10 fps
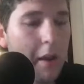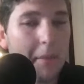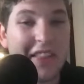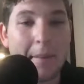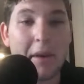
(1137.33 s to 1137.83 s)

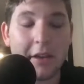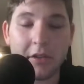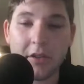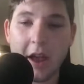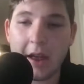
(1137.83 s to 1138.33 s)
But that being
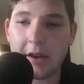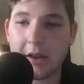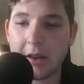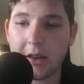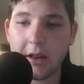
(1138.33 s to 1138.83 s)
said,
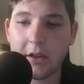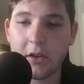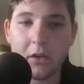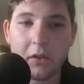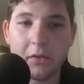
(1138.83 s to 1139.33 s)

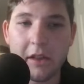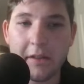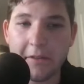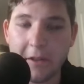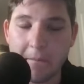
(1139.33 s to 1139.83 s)

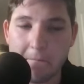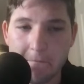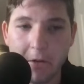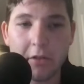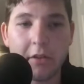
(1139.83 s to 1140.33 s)
the
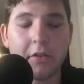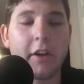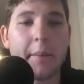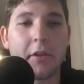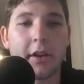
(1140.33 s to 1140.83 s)
first
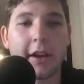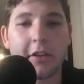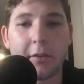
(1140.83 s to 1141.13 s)
interception against the